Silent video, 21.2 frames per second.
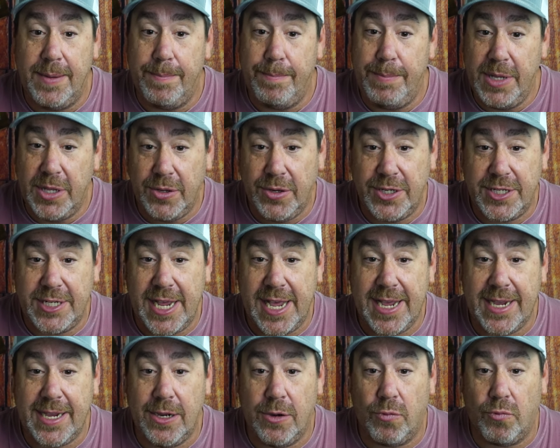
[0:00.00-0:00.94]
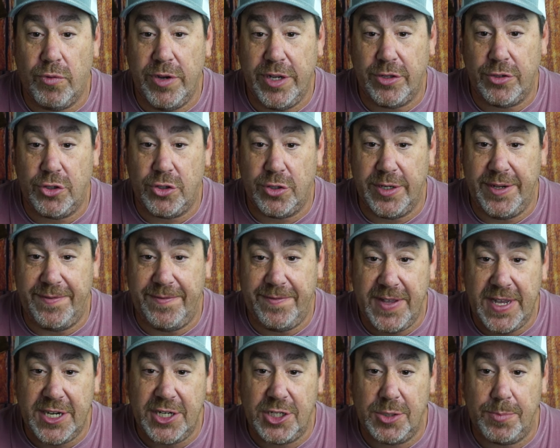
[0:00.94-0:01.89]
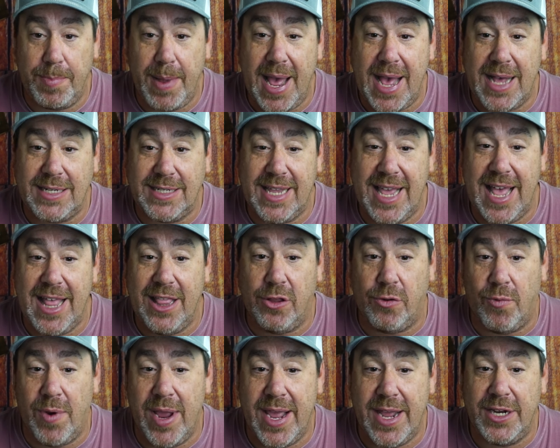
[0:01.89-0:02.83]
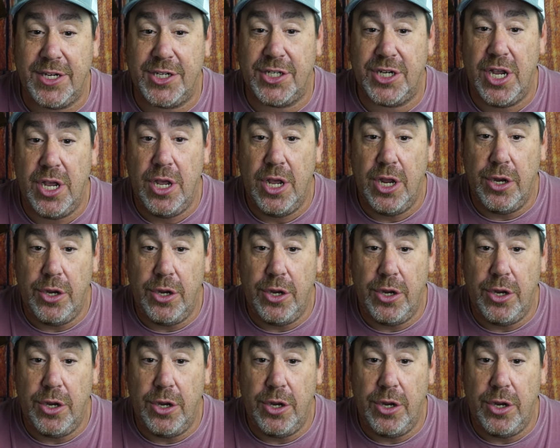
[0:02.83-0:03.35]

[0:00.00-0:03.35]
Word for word: Miller Tech, Real Tree Fish, Bass Cat LaRanch,